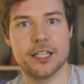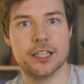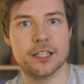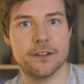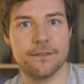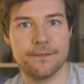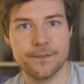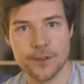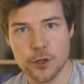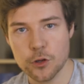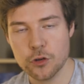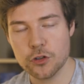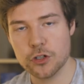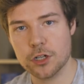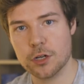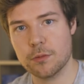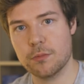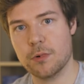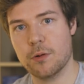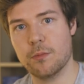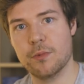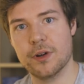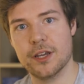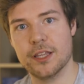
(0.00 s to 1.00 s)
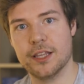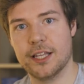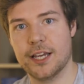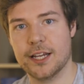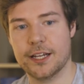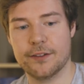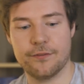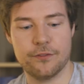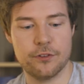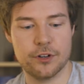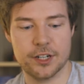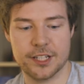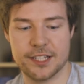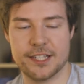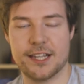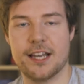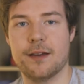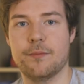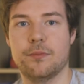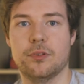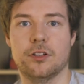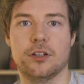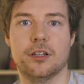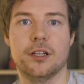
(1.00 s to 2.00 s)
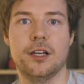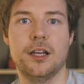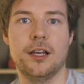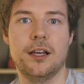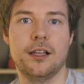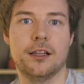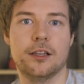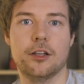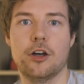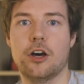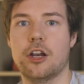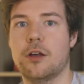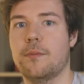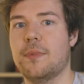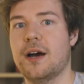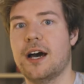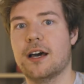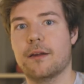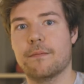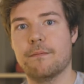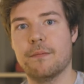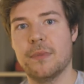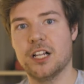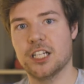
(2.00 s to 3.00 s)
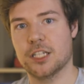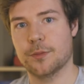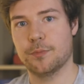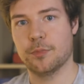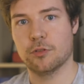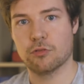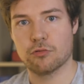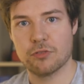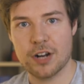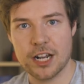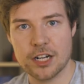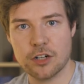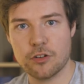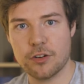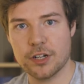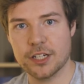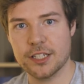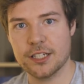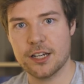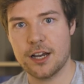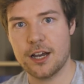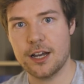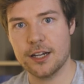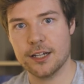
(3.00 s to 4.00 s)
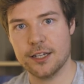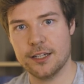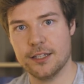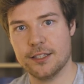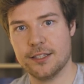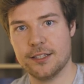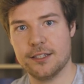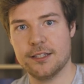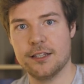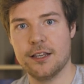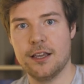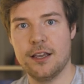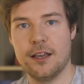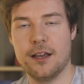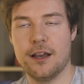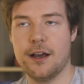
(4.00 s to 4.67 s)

in the future when we like, for example, learn about multiple rendering targets,